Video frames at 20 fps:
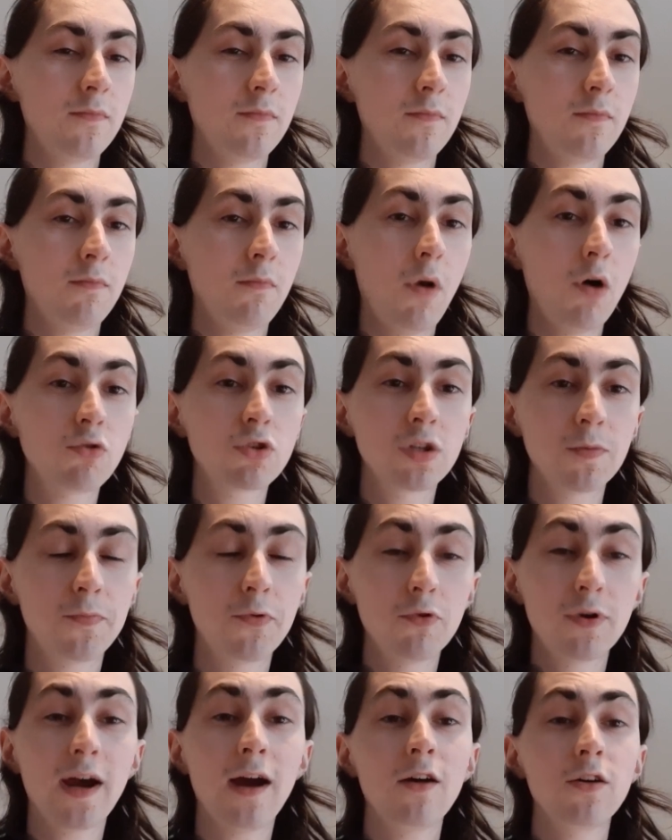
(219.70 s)

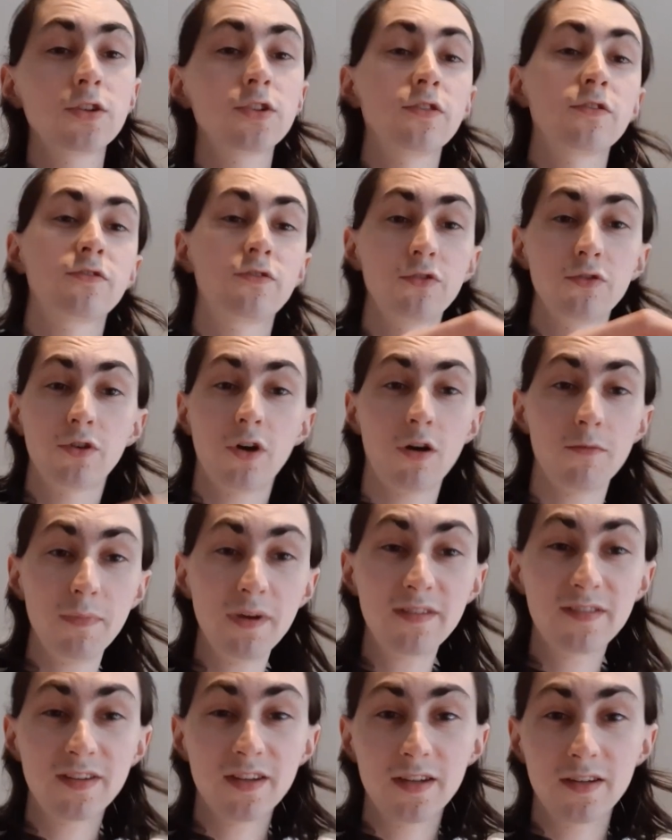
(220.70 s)
multiple characters do go
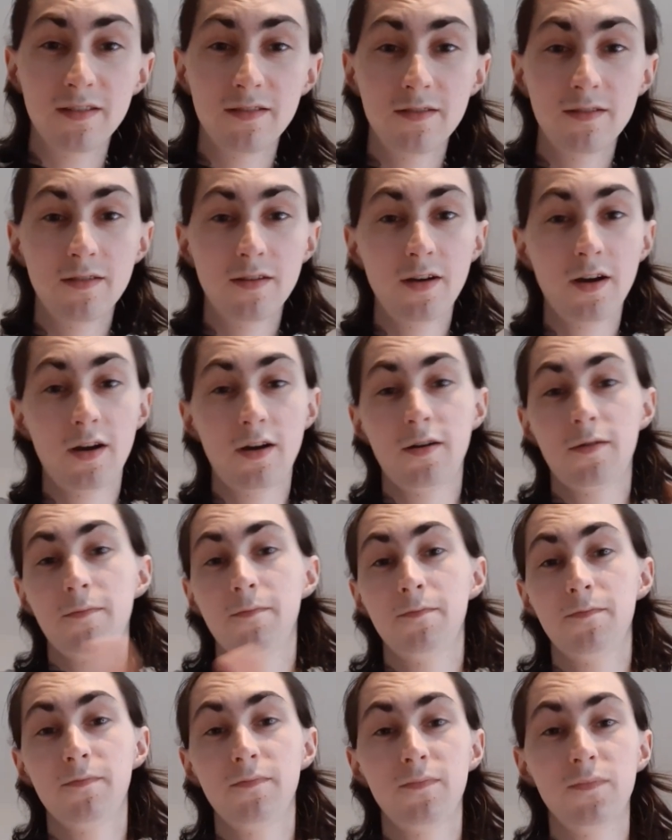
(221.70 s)
missing.
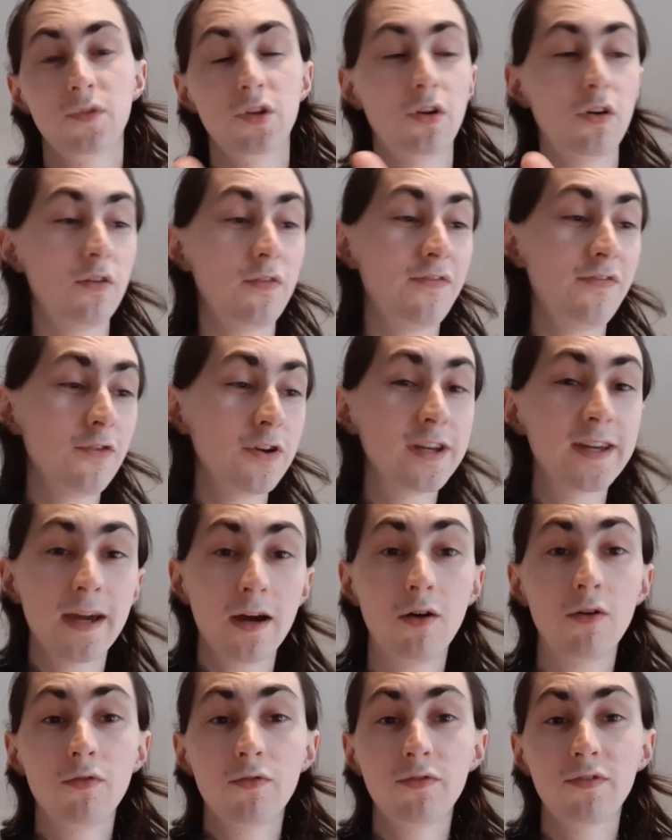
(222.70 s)

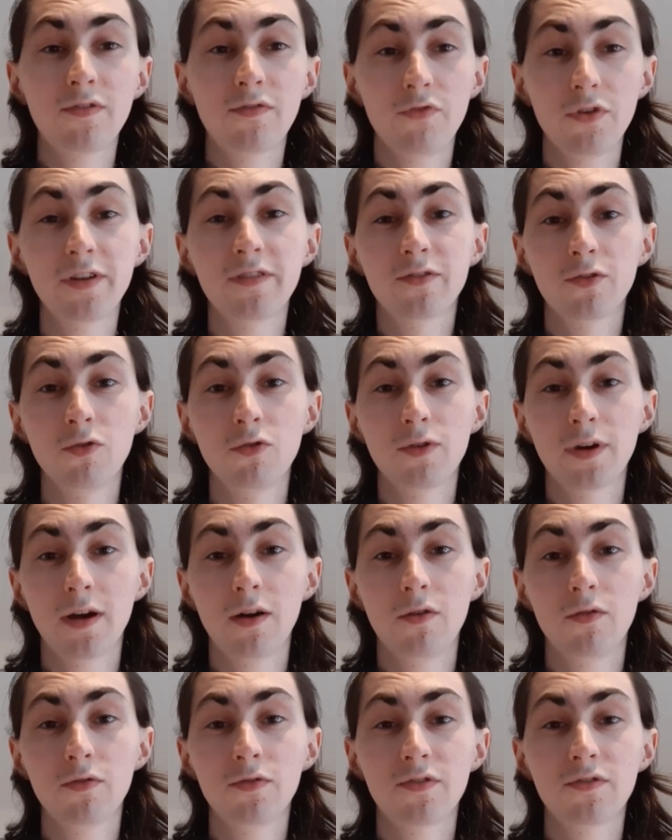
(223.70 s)
Three
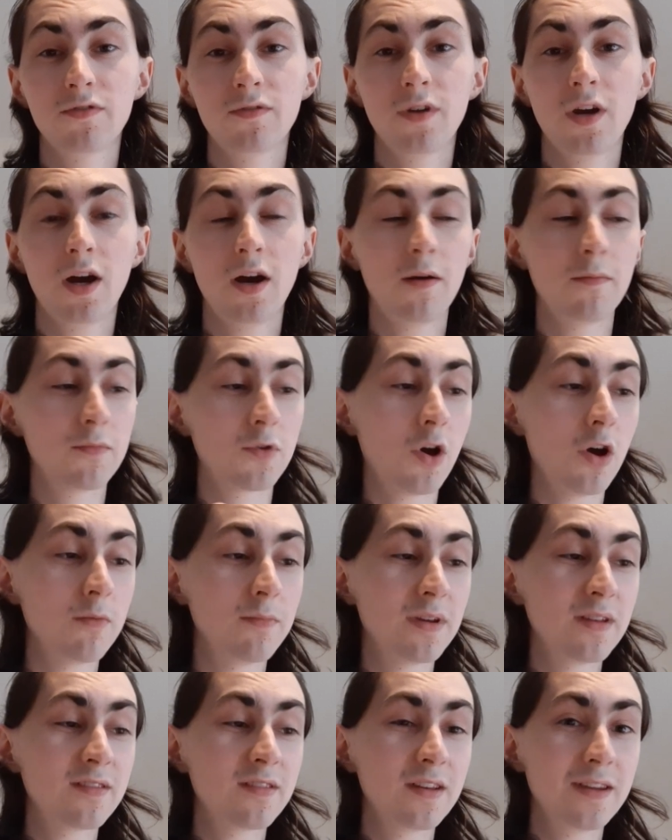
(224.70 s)
schoolgirls go
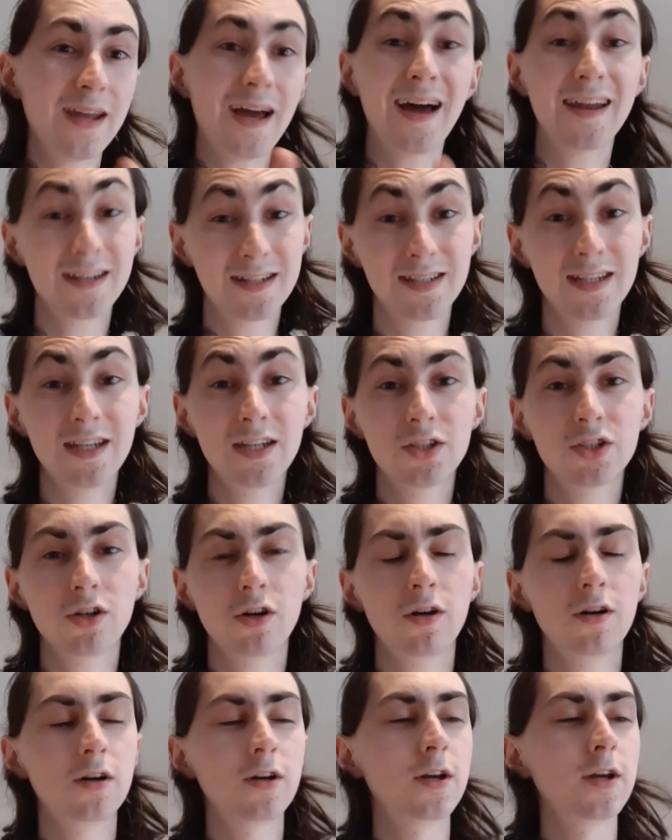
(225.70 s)
missing, and a teacher.